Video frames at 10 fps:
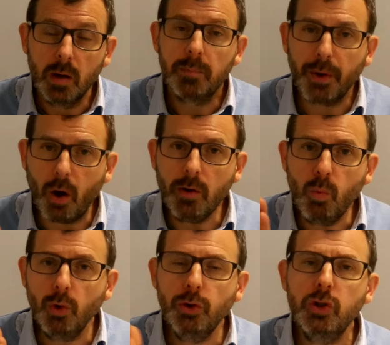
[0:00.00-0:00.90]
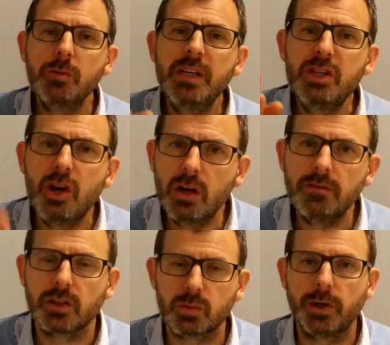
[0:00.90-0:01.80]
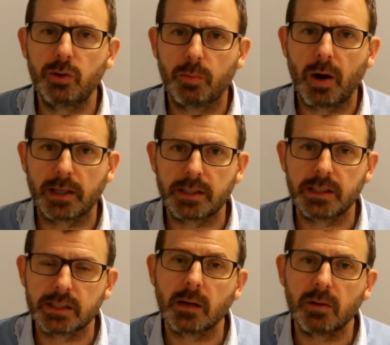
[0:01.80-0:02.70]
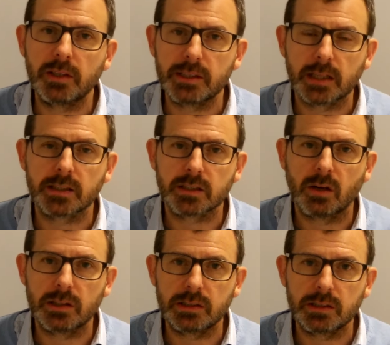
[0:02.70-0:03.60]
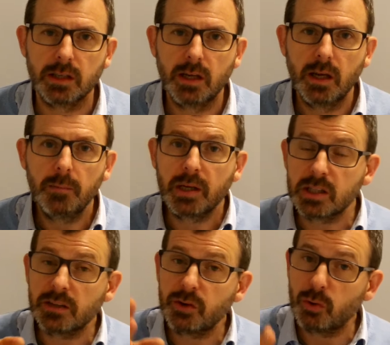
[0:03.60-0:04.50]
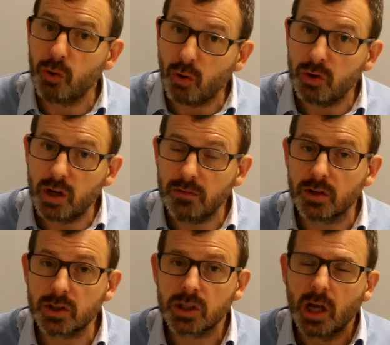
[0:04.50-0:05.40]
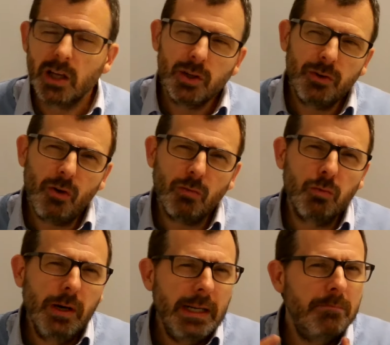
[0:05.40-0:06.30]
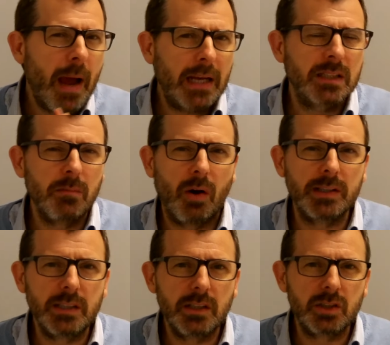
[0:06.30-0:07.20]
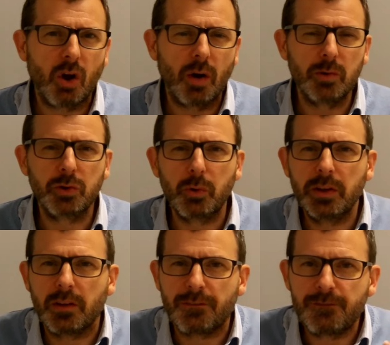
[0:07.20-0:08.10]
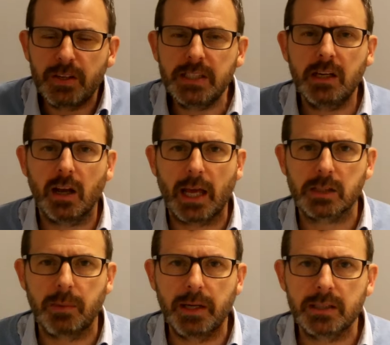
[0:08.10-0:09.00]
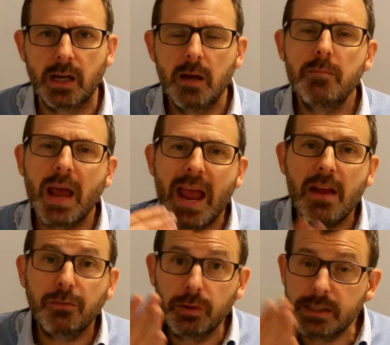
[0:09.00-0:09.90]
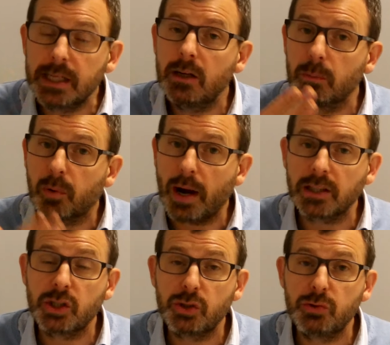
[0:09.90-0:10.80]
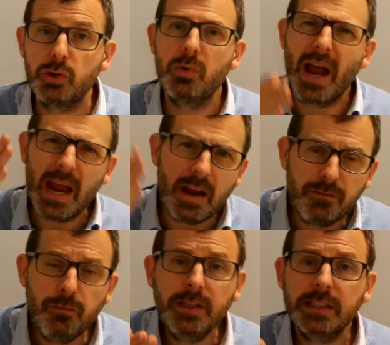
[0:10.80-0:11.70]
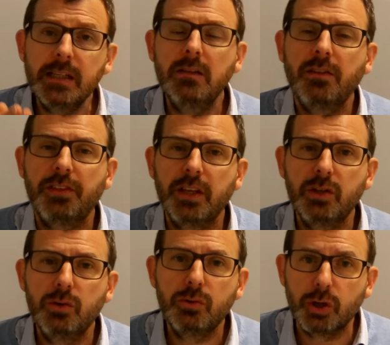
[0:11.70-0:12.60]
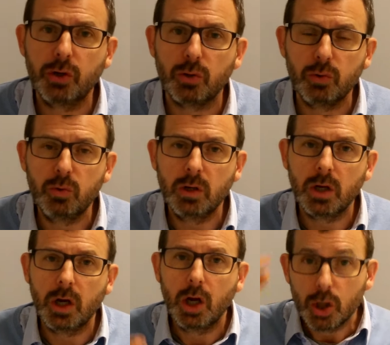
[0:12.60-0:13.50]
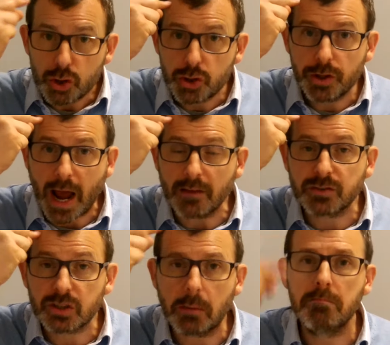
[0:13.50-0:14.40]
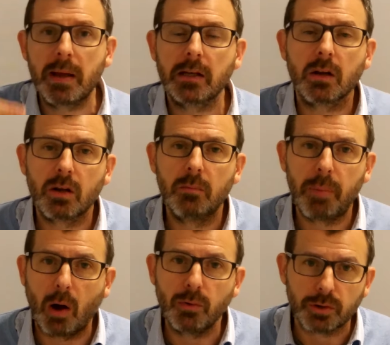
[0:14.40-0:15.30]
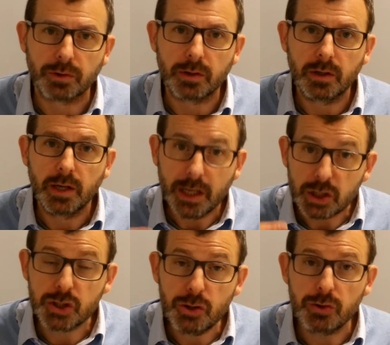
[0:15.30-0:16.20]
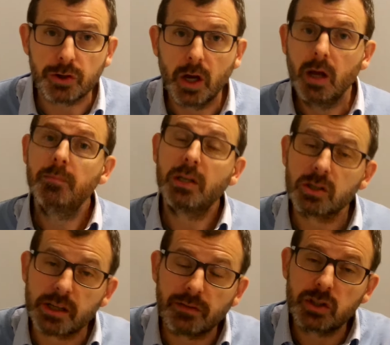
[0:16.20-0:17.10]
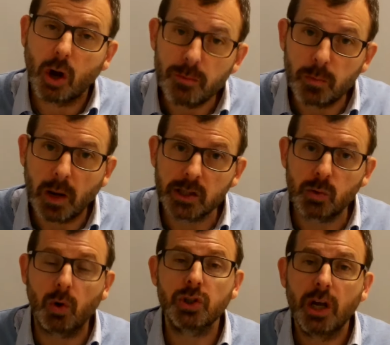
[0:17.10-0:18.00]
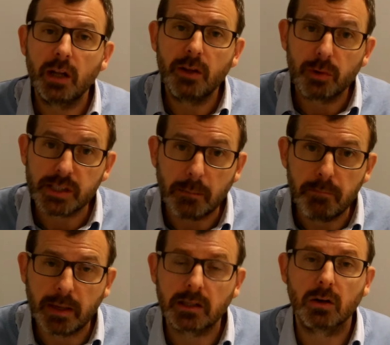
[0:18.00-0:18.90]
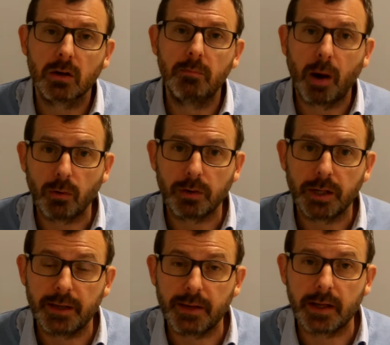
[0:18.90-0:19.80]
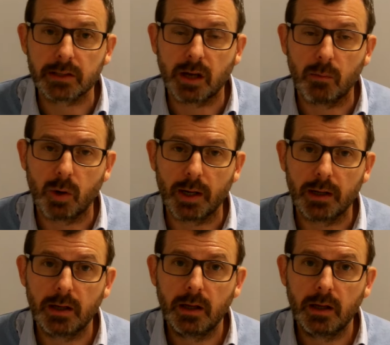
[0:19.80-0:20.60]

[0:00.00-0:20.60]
But I want you to be nervous when you're practicing some of these exercises. Because if you're not nervous, you're not really maximizing the time. You're doing the physical aspects, but every single practice you do, every single thing you do should have some mental component. It should, because every time you play squash, there is a mental component in there somewhere.